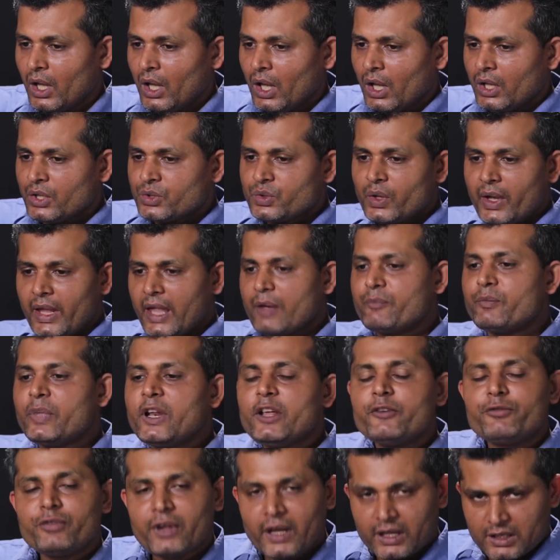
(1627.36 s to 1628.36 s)
So a
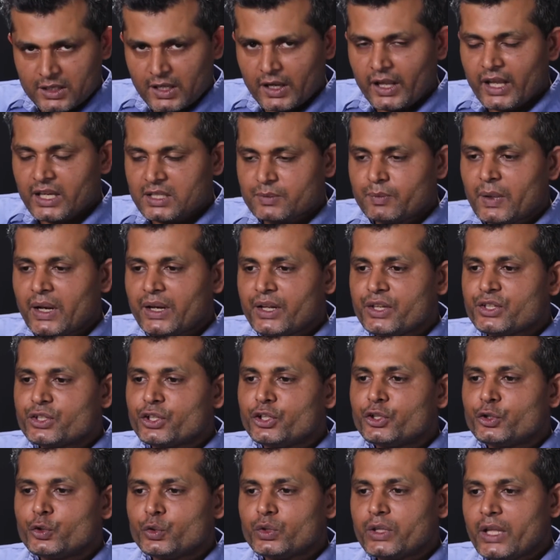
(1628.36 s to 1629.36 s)
brief
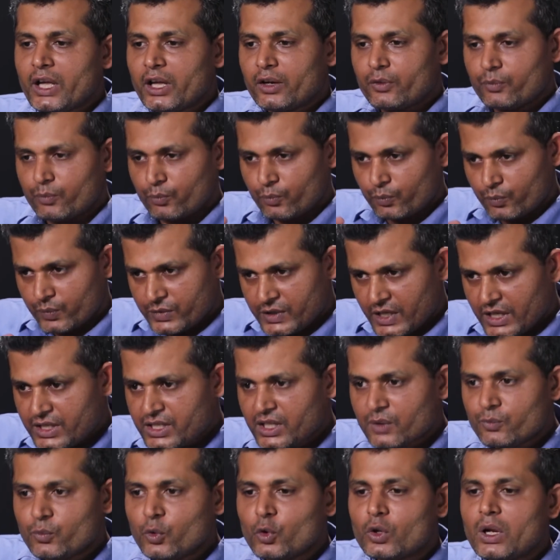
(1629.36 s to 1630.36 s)
explanation to their
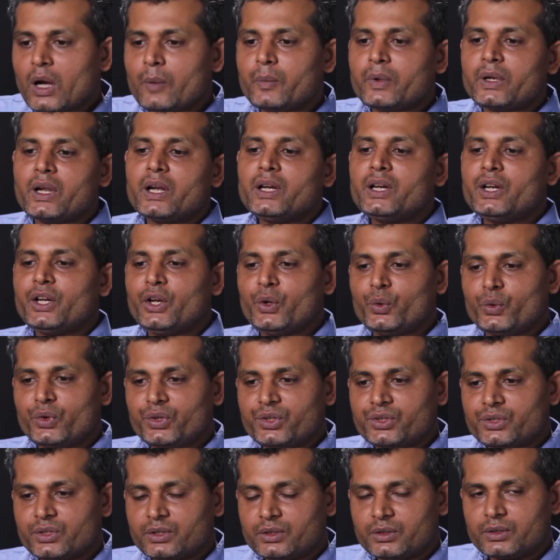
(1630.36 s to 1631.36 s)
changing food habit and
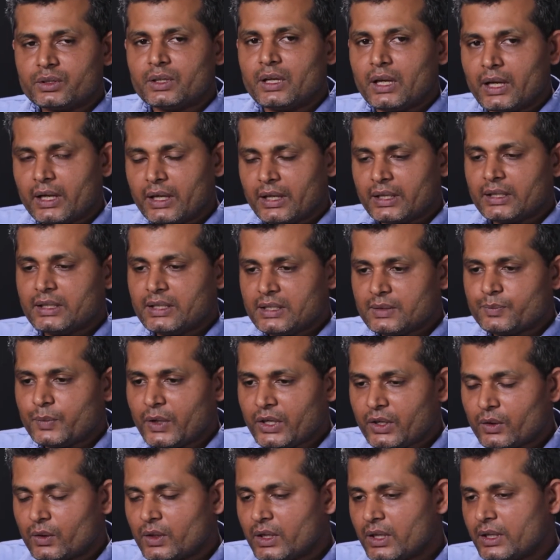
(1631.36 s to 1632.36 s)
nutrition in this
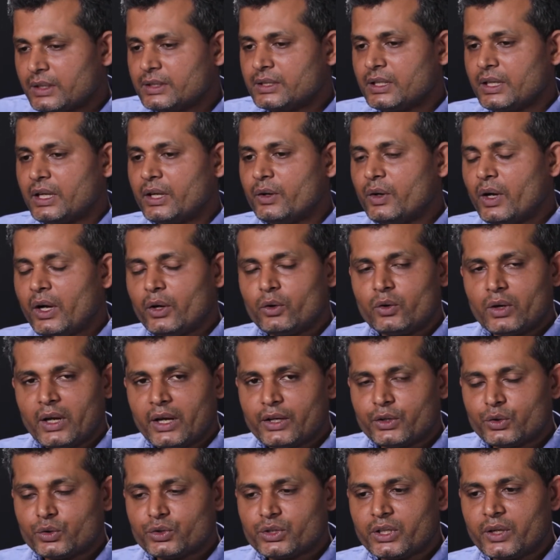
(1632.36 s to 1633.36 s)
particular scenario, I would like
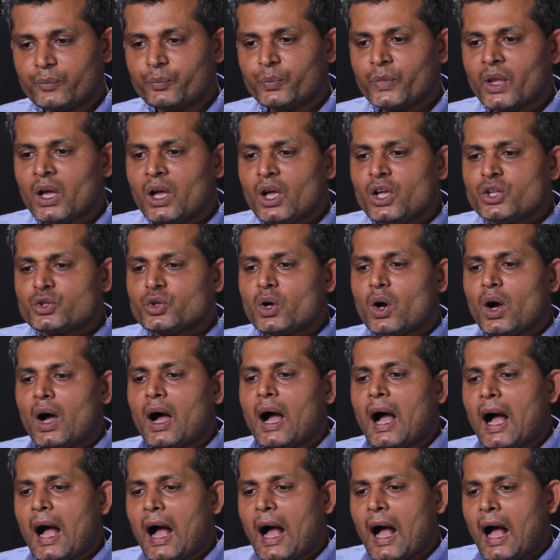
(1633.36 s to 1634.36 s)
to say. So
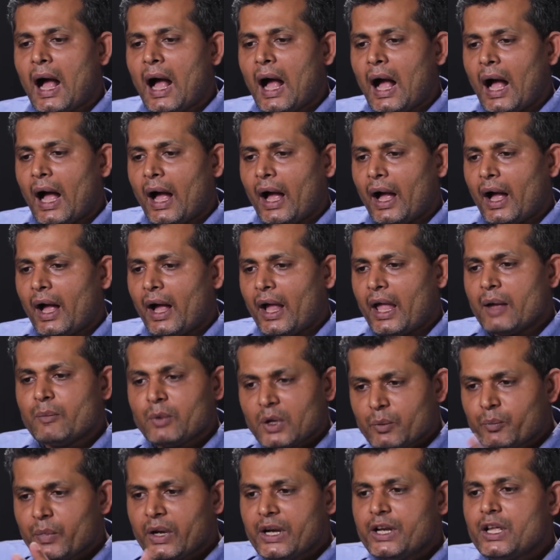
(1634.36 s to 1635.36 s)

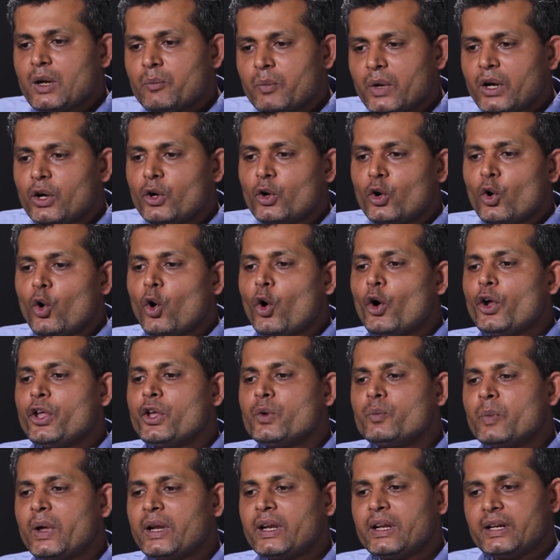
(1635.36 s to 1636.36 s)
among medium and low
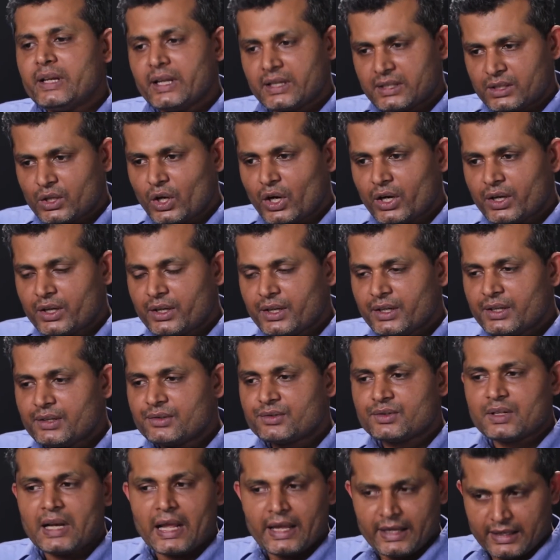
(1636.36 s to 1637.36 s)
human index
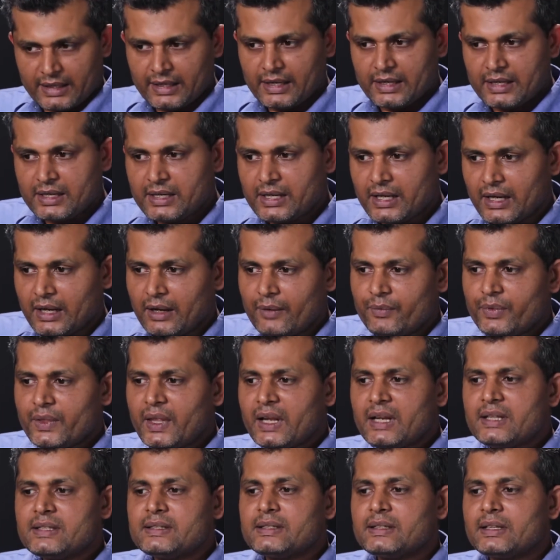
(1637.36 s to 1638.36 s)
countries like India, there
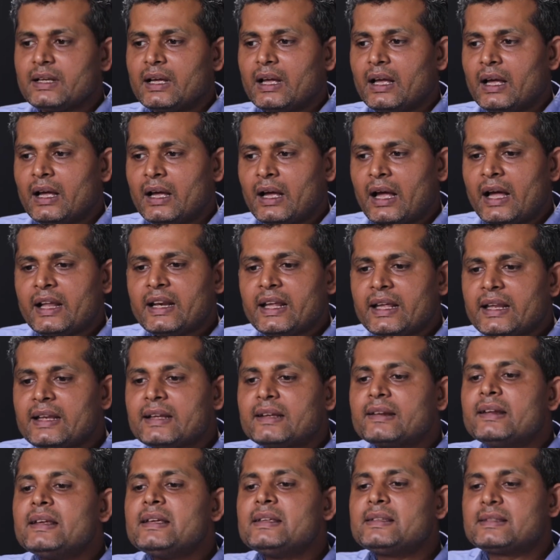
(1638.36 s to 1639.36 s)
is an
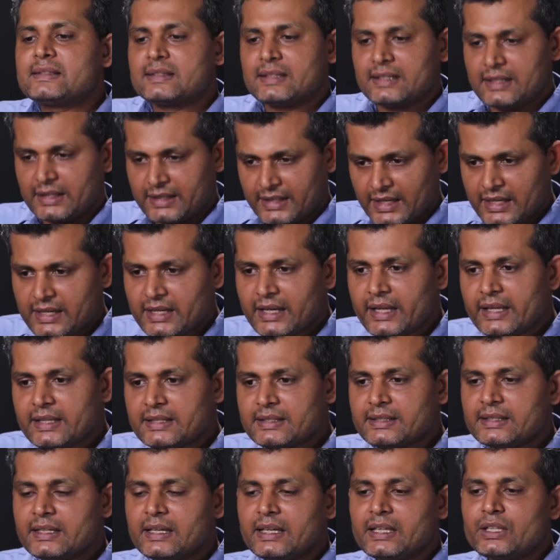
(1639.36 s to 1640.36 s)
increased
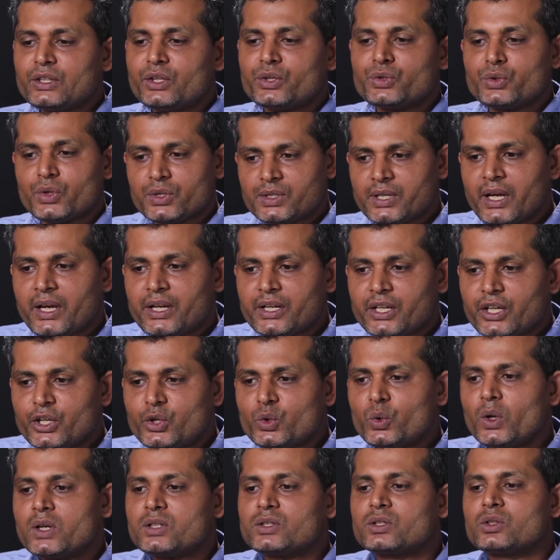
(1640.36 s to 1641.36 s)
tendency in the society
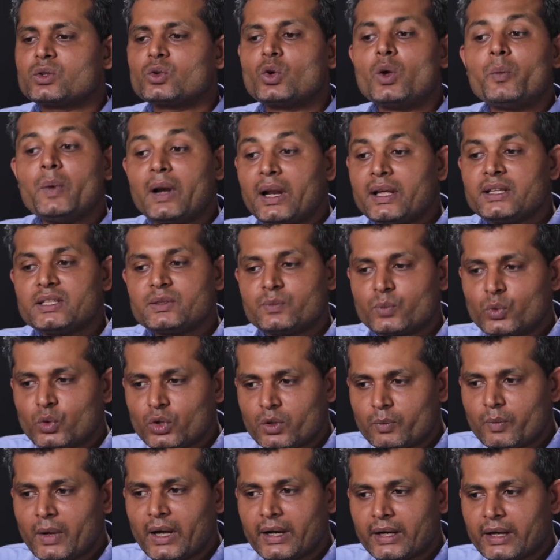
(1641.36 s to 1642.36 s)
towards globalized
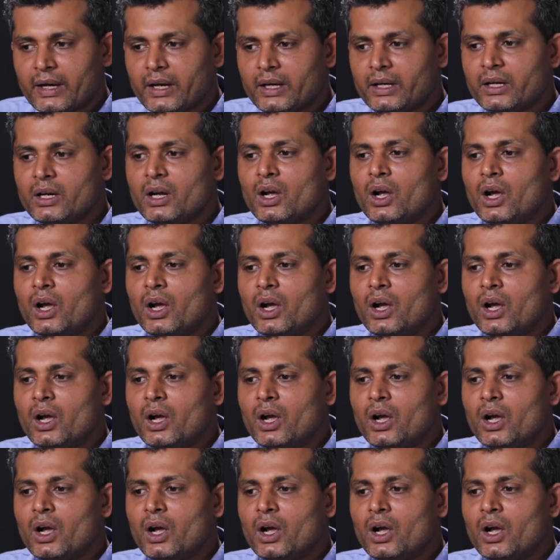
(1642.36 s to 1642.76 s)
food market.